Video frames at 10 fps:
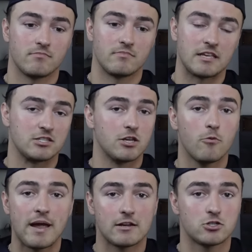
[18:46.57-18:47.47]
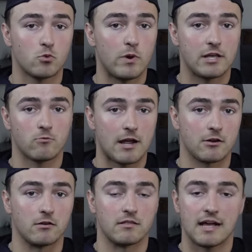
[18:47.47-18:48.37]
they still managed a winning
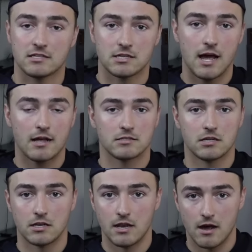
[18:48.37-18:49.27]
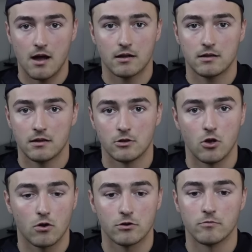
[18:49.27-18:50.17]
record. That's not to knock
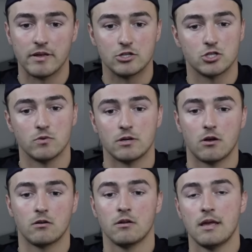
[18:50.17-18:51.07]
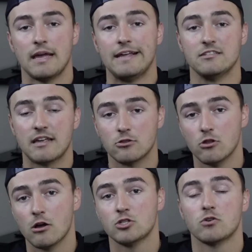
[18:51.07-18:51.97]
Gardner Minshew at all. He's a
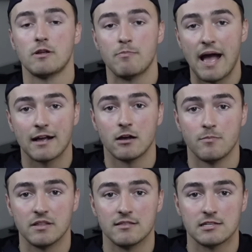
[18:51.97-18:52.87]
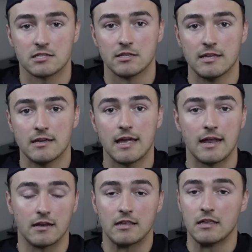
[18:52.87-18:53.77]
luxury backup in this league,
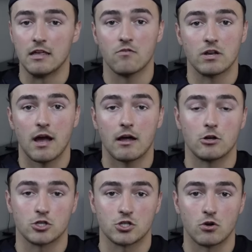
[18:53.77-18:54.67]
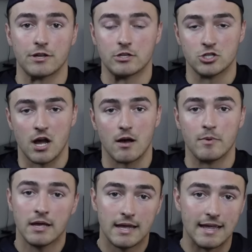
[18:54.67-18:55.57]
and he even got a starting job
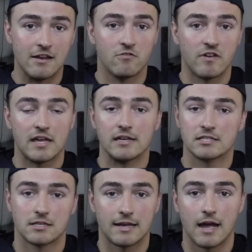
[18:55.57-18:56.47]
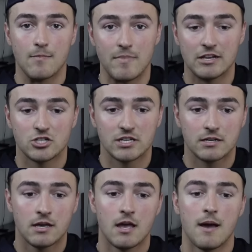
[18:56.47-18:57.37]
in Vegas, like I
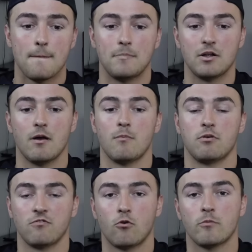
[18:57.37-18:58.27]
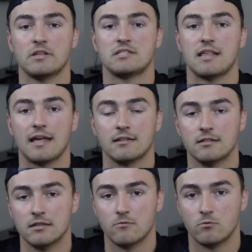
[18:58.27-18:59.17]
mentioned. But a performance that
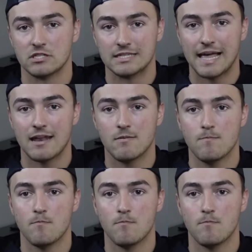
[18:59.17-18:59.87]
was led